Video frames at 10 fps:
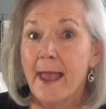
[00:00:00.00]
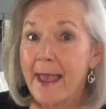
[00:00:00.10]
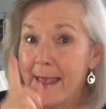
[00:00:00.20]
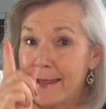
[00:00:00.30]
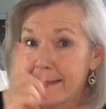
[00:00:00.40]

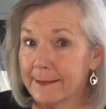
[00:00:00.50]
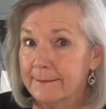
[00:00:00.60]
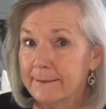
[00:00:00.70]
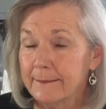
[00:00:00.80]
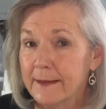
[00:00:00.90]
And
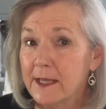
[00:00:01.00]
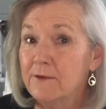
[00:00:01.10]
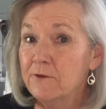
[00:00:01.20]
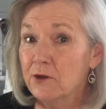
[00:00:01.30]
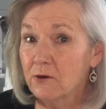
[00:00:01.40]
if
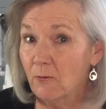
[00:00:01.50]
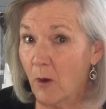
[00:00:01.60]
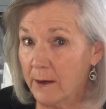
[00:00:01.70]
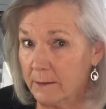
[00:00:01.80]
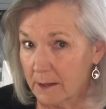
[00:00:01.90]
you're a
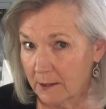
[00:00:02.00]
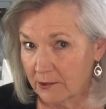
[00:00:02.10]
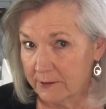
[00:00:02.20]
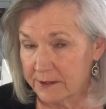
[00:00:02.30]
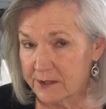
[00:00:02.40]

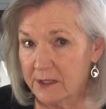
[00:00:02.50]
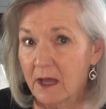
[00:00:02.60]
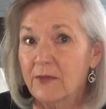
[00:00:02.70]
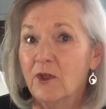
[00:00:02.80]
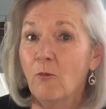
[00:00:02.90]
watercolorist,
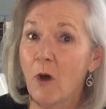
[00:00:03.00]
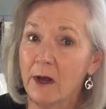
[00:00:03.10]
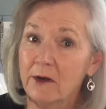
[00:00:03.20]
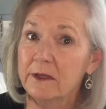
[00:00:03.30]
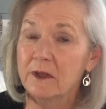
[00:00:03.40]
the
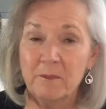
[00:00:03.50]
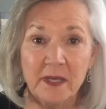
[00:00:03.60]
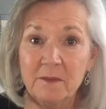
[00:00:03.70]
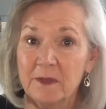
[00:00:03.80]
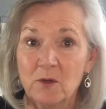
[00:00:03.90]
water and the
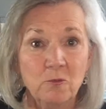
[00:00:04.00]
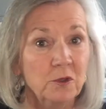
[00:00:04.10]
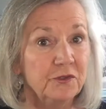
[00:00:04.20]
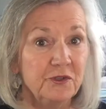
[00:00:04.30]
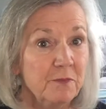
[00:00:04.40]
pigment
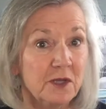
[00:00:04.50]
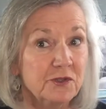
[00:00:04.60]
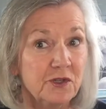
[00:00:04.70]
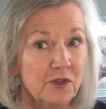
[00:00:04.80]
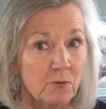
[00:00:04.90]
will do
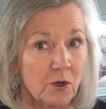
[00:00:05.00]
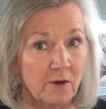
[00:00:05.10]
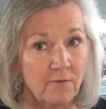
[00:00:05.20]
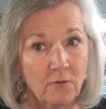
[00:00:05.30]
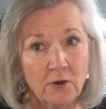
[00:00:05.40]
most of the
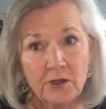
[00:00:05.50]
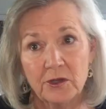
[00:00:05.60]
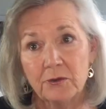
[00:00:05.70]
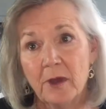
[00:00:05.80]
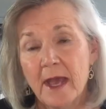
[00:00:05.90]
work for
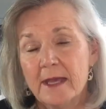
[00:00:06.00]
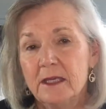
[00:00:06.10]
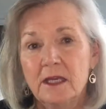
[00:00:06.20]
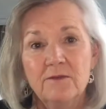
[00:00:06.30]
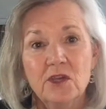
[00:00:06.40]
you,
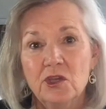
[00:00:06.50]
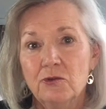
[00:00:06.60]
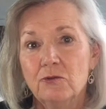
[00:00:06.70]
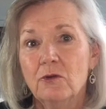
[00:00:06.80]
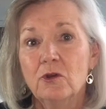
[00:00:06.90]
giving
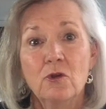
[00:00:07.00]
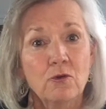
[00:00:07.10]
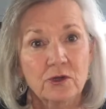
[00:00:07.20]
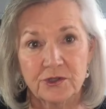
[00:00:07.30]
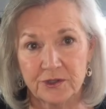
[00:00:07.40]
you
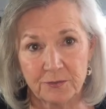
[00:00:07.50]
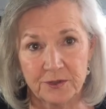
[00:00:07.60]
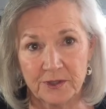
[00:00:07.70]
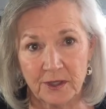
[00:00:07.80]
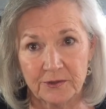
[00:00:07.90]
gorgeous
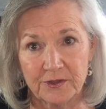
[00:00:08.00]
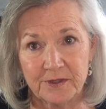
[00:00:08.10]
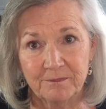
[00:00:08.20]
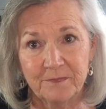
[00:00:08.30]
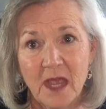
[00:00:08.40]
results.
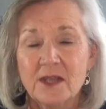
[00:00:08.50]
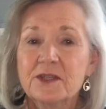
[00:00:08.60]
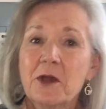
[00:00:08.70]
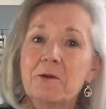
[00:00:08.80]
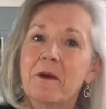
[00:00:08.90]

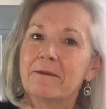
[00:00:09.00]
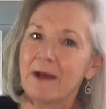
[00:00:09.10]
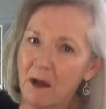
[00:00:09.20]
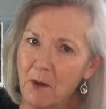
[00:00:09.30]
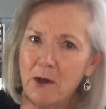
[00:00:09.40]
So
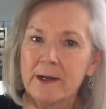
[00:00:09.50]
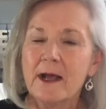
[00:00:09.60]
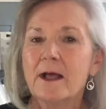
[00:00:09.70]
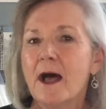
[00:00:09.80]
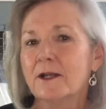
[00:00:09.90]
come
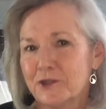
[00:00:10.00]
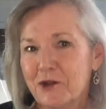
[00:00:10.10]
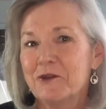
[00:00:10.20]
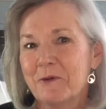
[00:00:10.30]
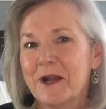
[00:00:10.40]
on, I'll show
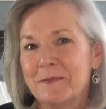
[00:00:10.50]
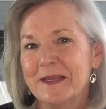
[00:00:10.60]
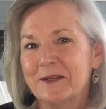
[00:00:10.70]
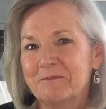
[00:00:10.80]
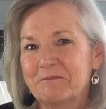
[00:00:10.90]
you what I mean.